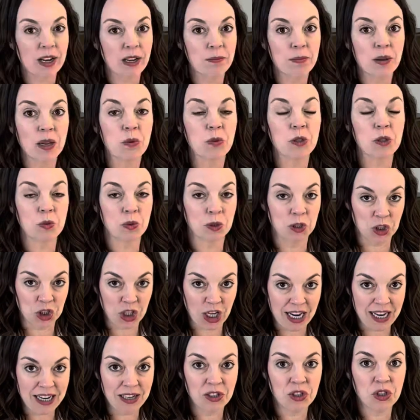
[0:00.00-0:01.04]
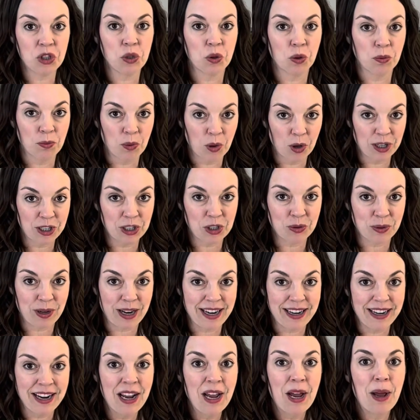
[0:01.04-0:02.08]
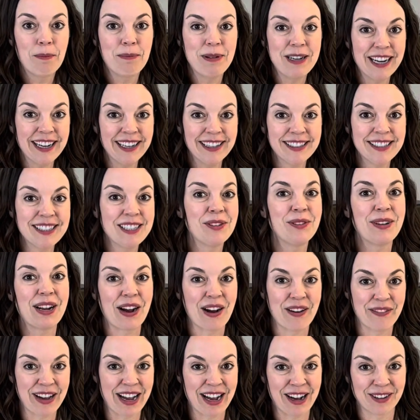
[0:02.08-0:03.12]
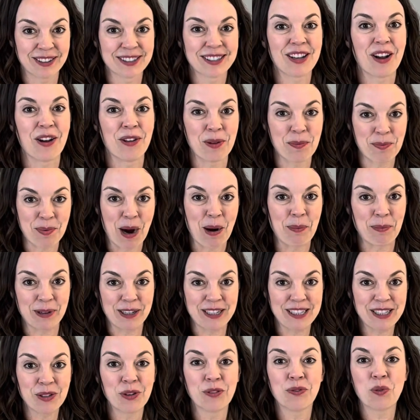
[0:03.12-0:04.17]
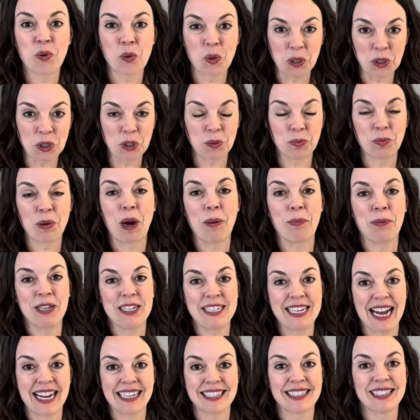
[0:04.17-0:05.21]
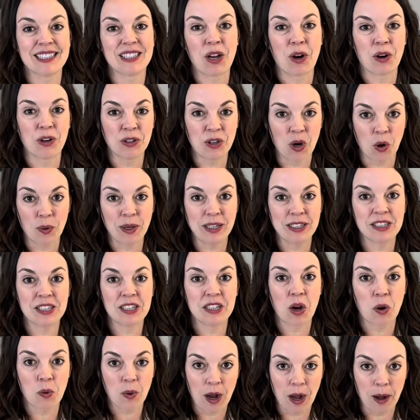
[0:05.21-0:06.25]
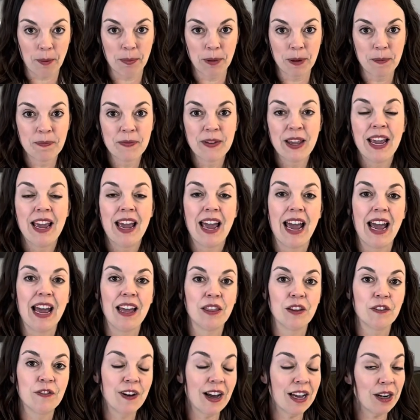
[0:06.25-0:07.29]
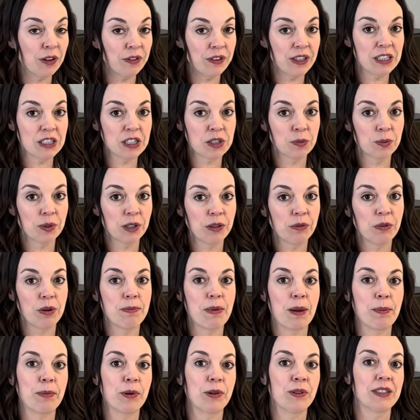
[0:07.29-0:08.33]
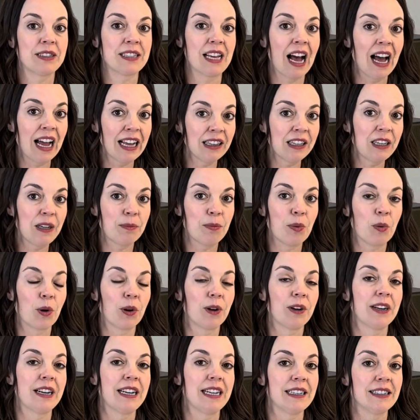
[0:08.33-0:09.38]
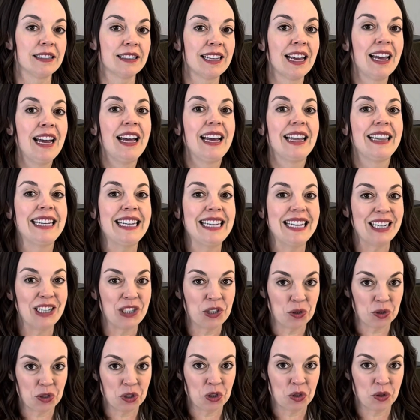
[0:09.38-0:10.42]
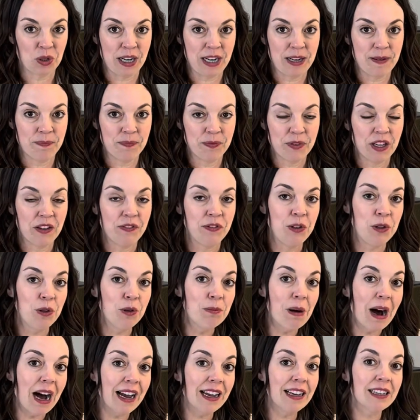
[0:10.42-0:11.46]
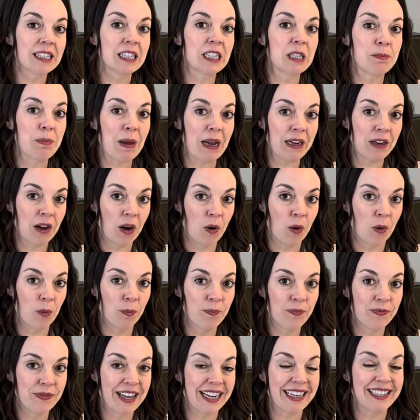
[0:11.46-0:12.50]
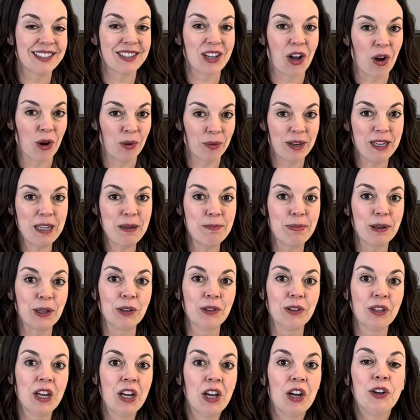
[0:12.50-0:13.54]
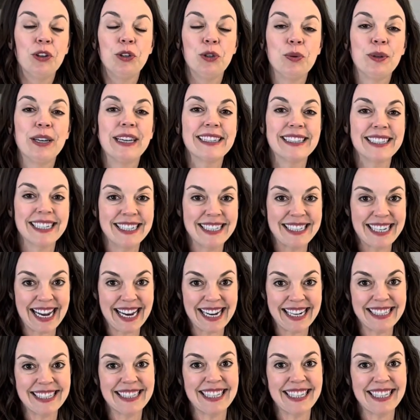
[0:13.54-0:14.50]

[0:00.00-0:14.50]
a bit, which will change your mortgage rate because you now have a house on the property. So of course your property taxes are going to go up. And the final thing to really remember that's highly important is the interest rate. If you buy a spec home that is already built, you get today's